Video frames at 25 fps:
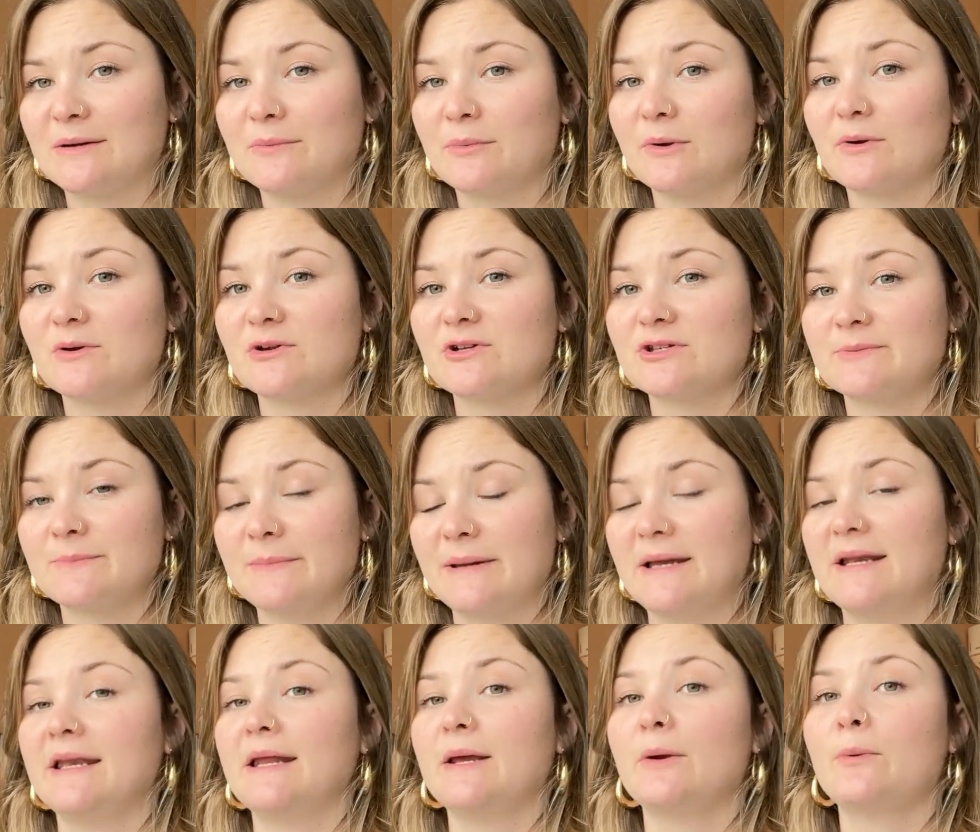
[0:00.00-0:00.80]
we were
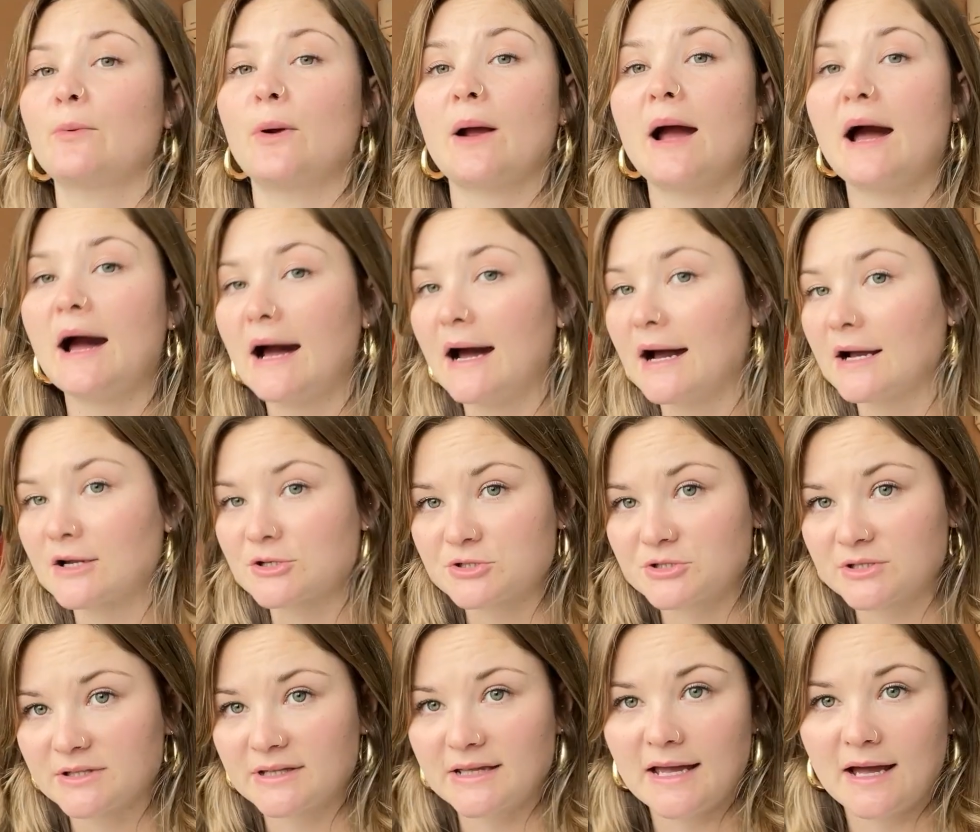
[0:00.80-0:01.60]
spending were
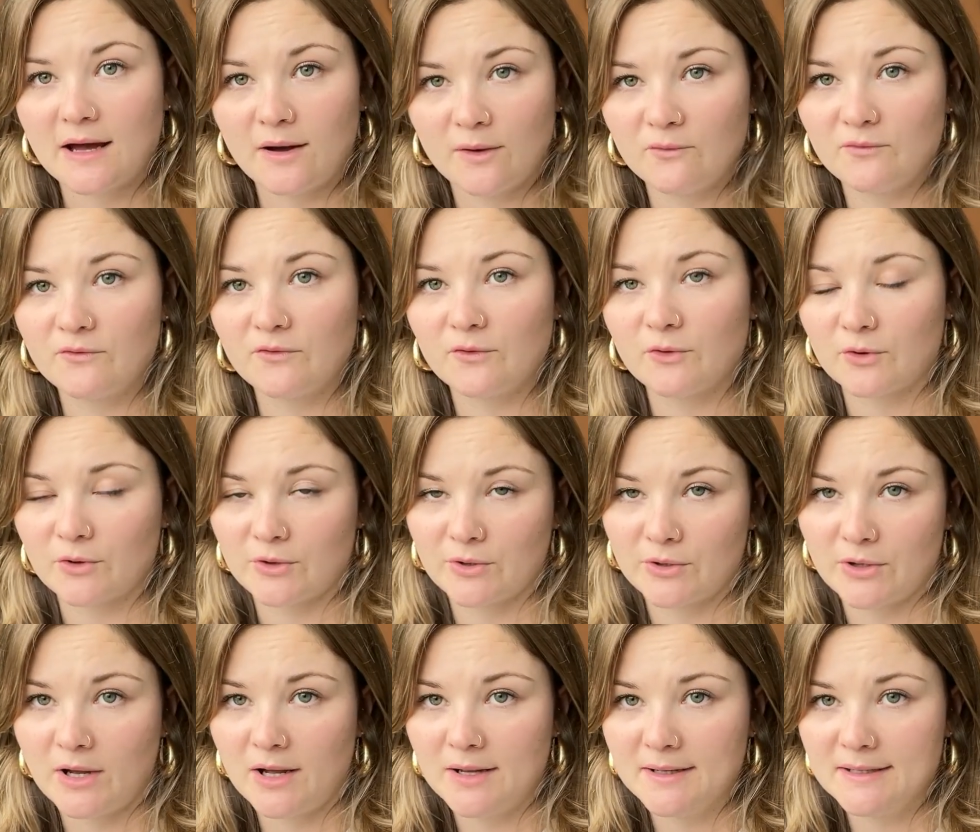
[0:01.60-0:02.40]
actually helpful or
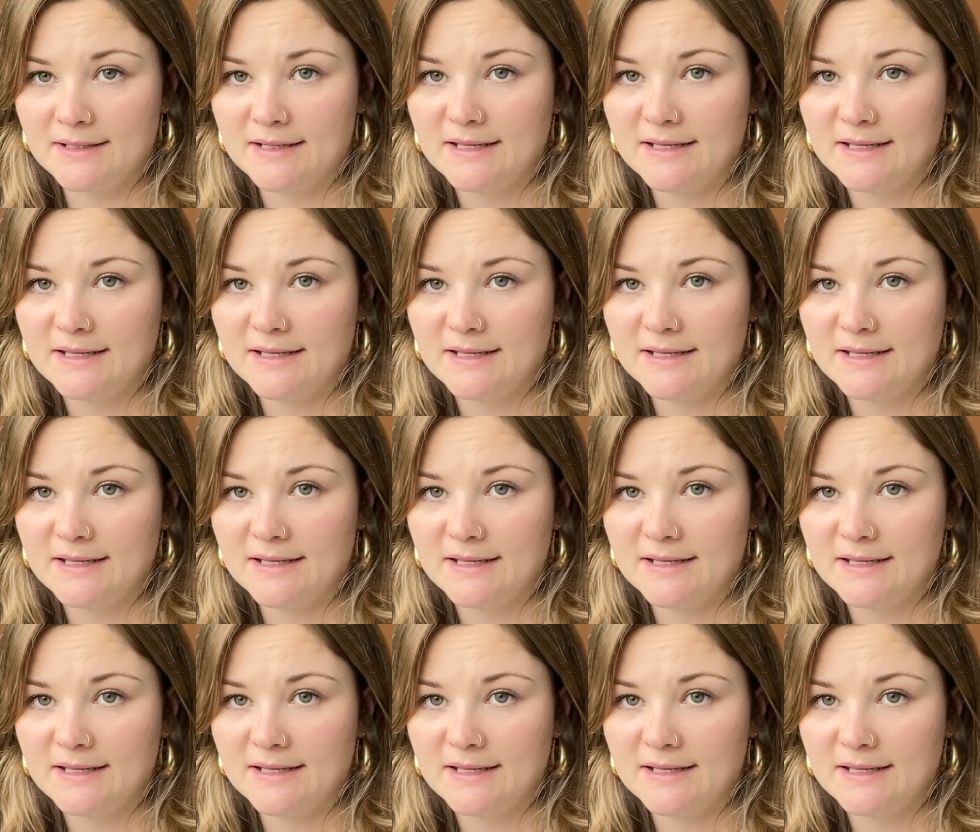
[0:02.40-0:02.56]
not.